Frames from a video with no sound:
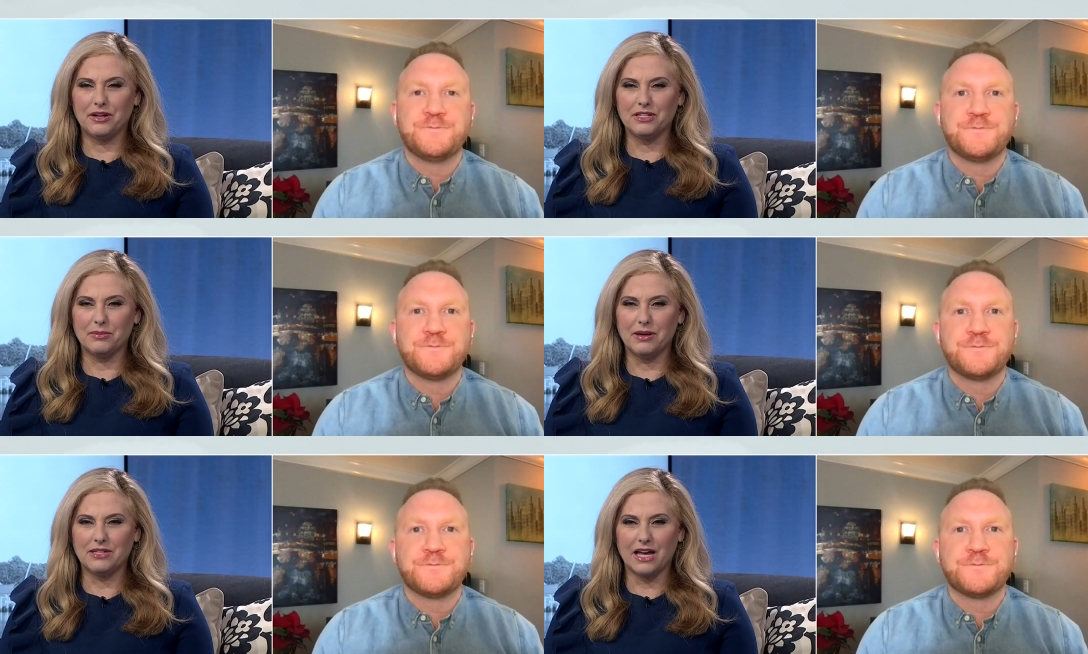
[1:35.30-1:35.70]

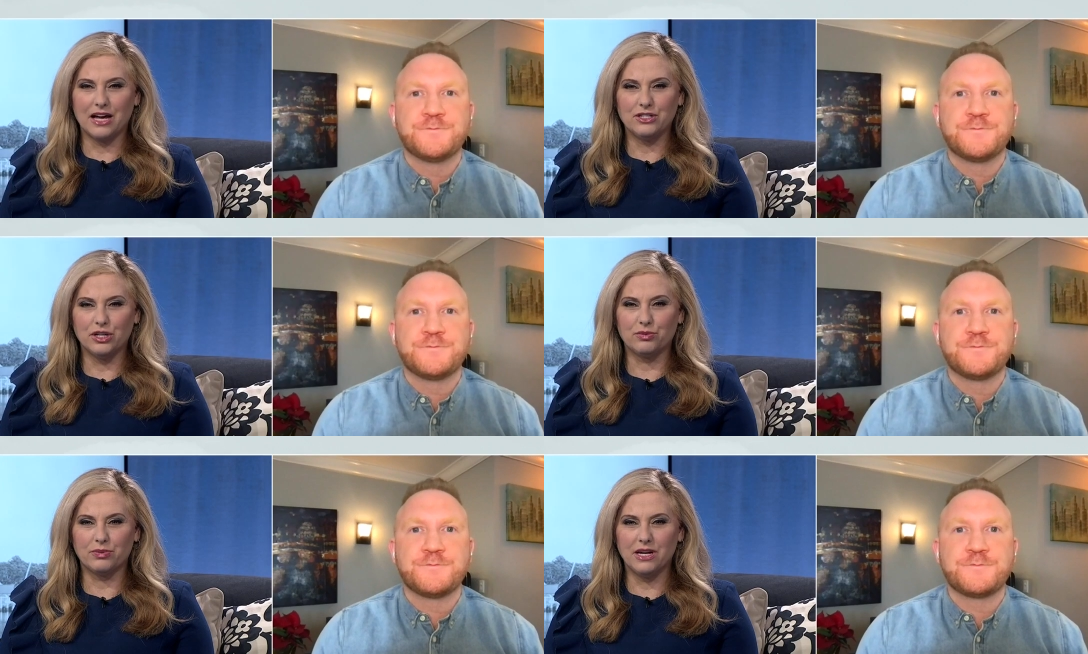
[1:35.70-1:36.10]
Speaker 1: is amazing.
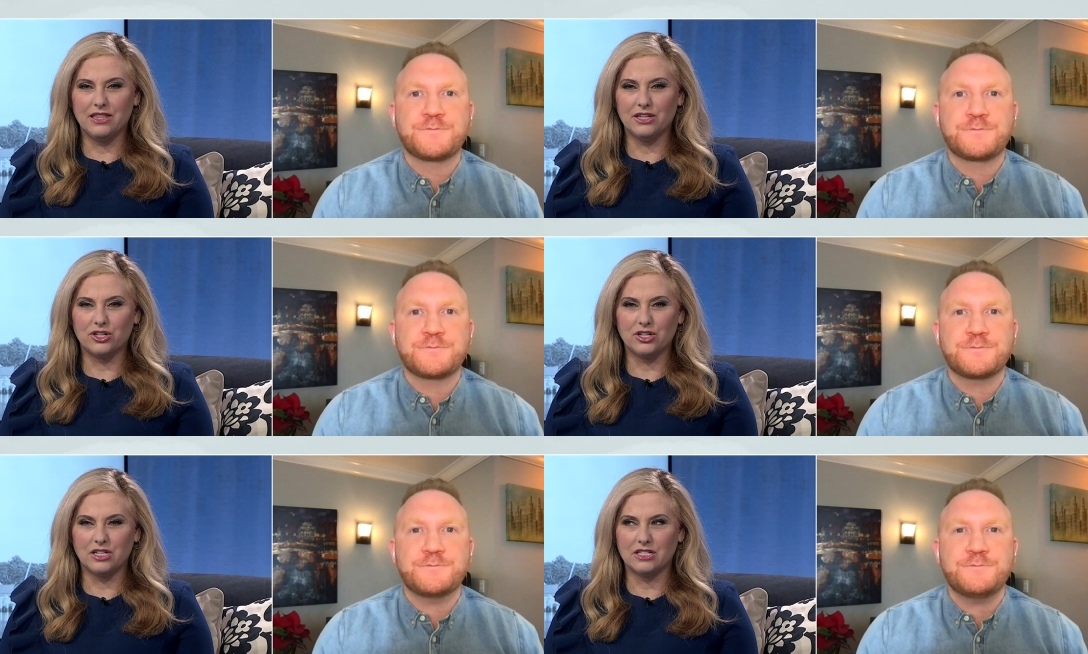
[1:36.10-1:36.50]
I did
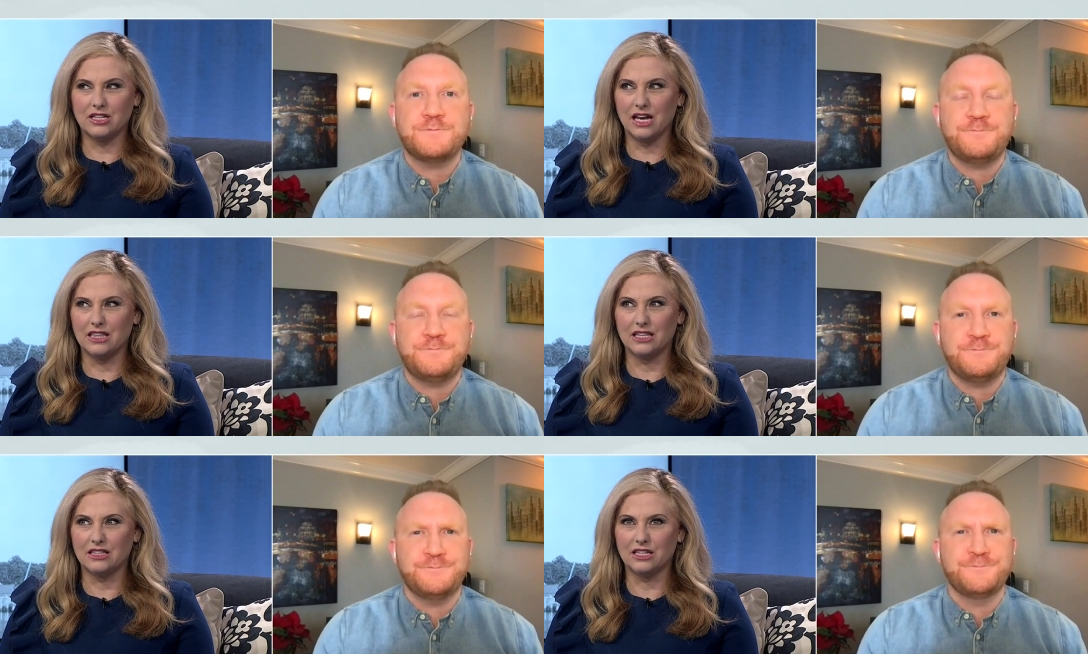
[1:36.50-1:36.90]
read that she
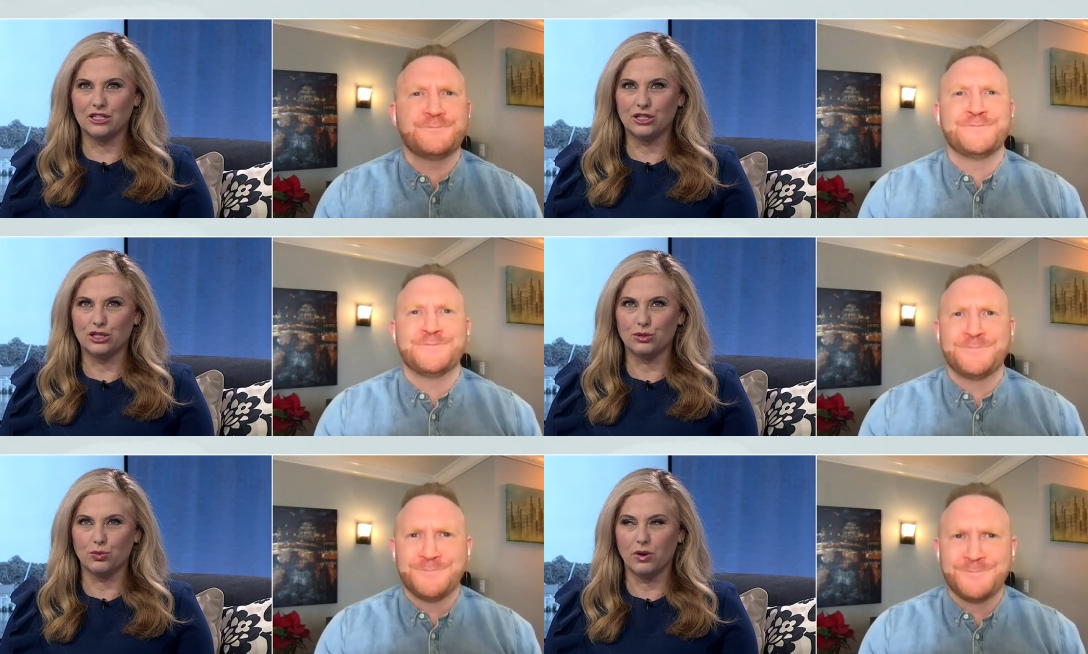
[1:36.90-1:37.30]
said that
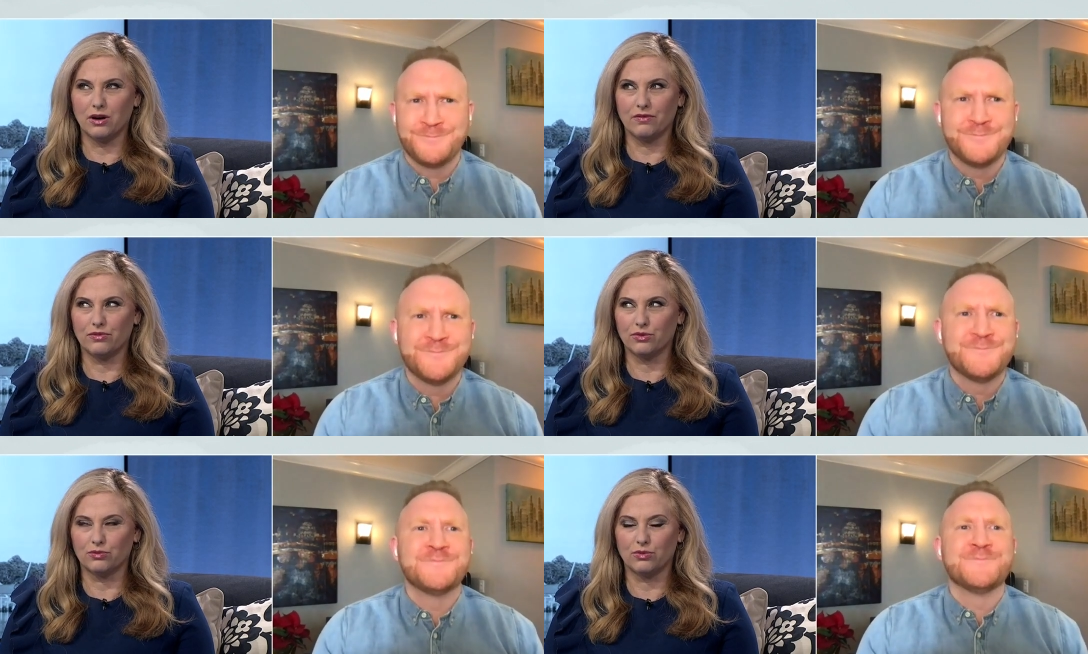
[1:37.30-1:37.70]
this is one
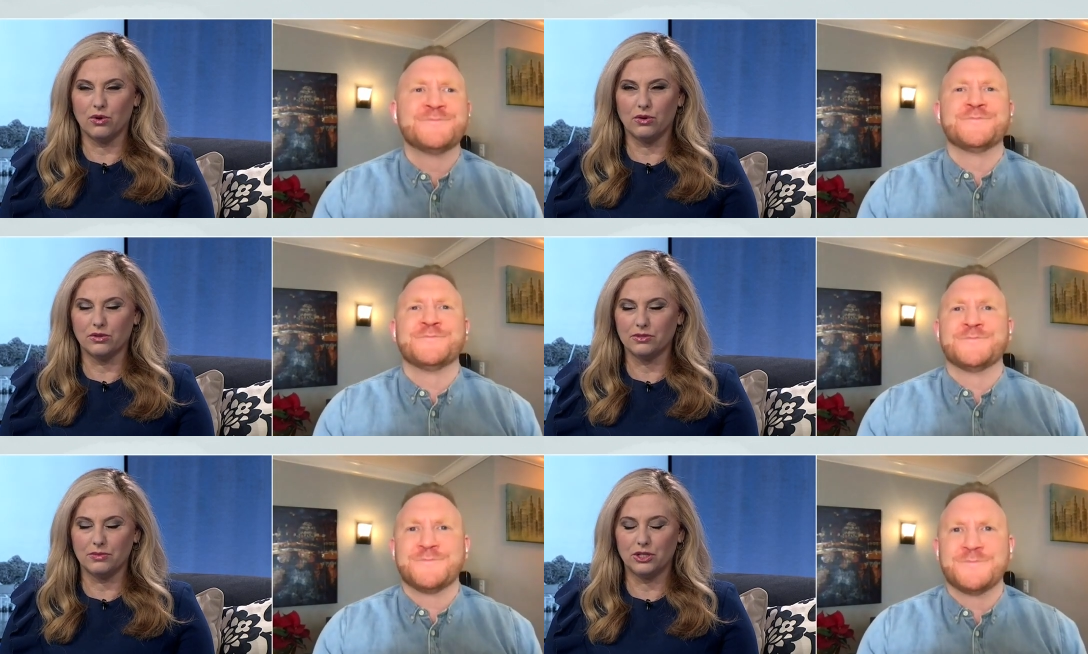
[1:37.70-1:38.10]
of the roles.